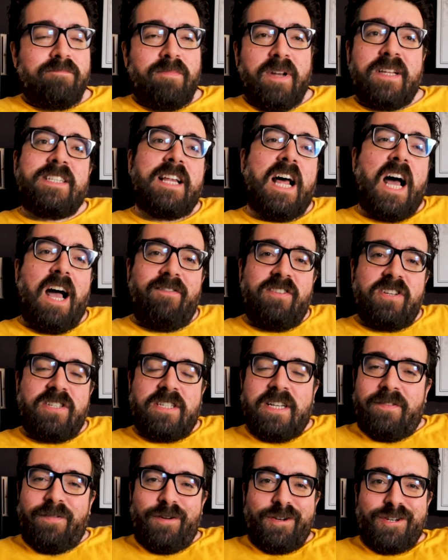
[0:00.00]
plus that other
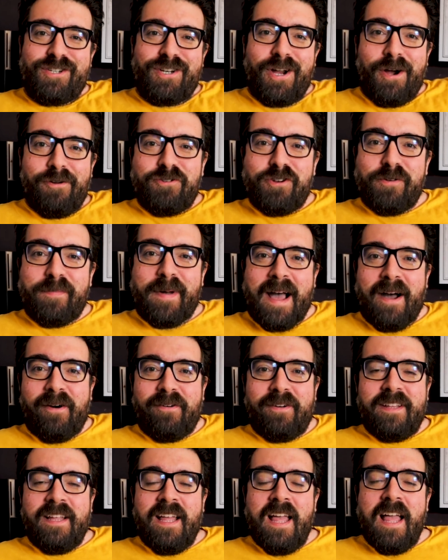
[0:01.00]
stuff I just told you
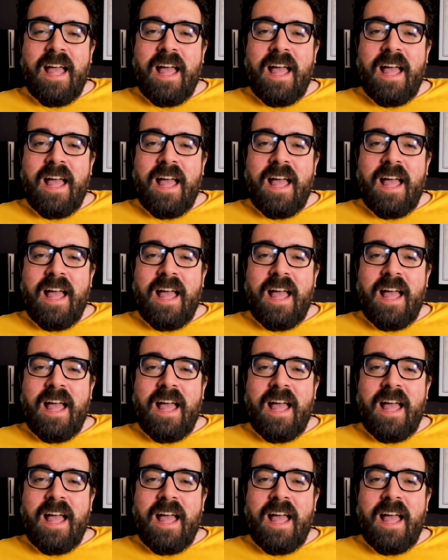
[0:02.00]
about.